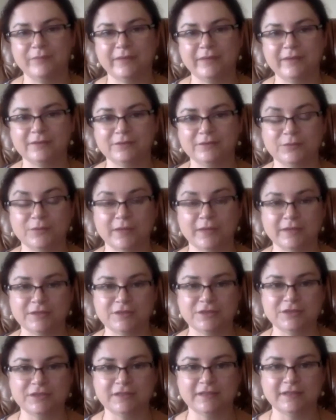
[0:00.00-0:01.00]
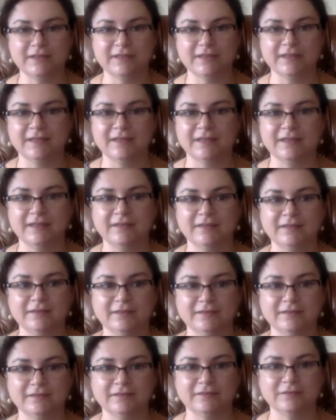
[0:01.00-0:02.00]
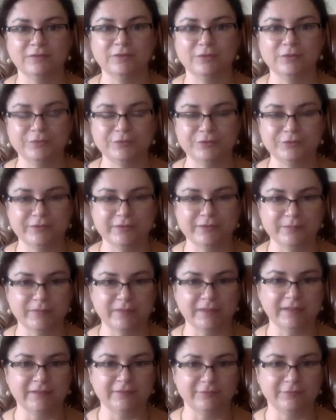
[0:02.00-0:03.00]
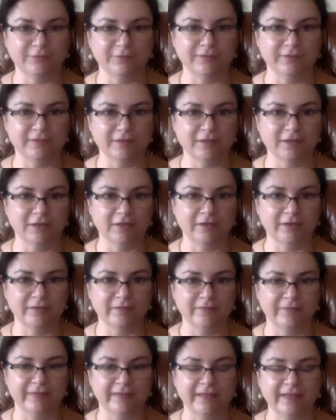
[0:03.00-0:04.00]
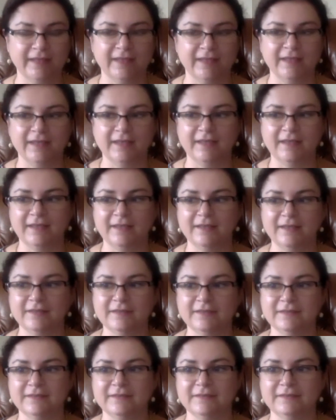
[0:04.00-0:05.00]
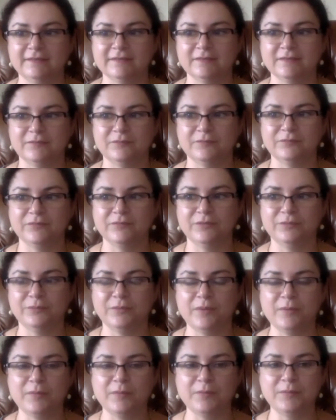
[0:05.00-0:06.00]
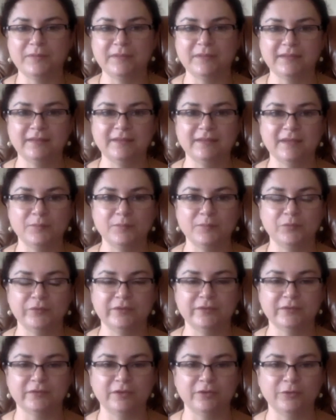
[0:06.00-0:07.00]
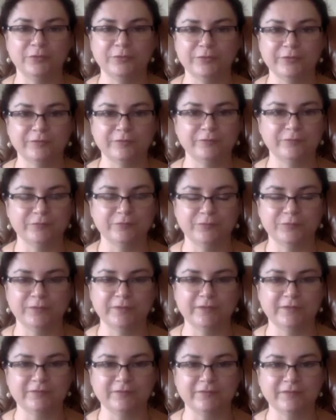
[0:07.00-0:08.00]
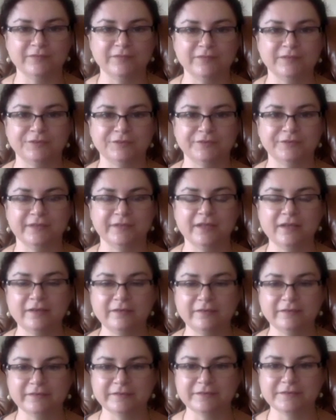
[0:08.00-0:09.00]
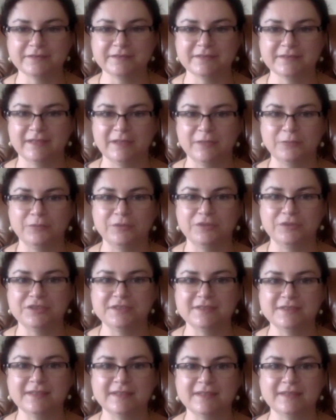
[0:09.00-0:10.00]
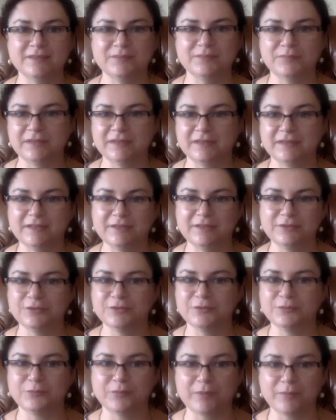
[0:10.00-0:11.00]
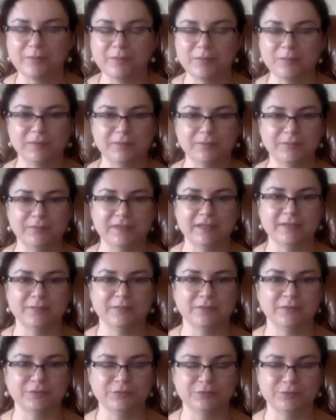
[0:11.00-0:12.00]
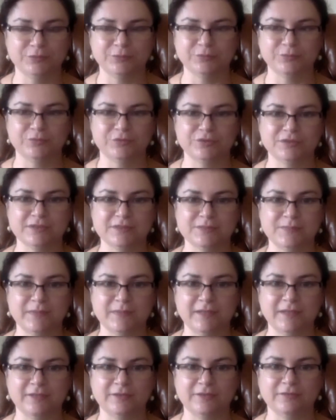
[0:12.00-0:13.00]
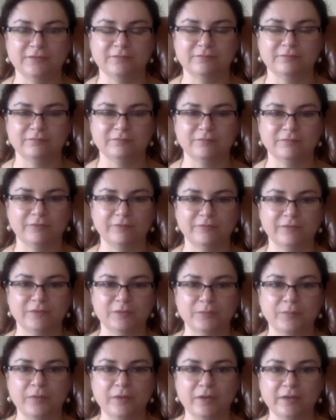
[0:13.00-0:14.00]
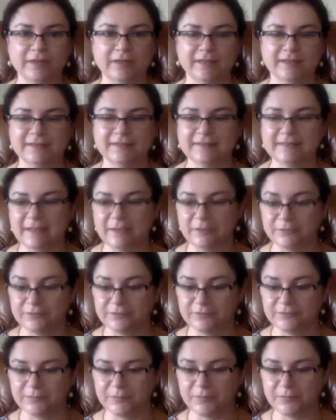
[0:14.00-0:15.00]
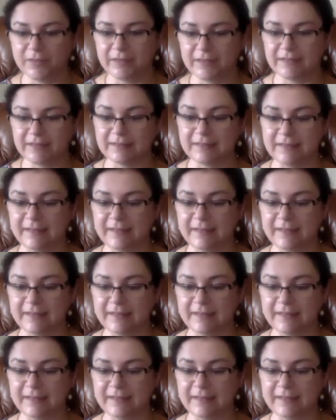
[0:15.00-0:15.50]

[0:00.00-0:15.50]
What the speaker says: to actually loan you the money for the car. And you probably end up with a loan of $2,500, which is not a big deal. You could probably be able to just pay it off your pocket, out of the pocket.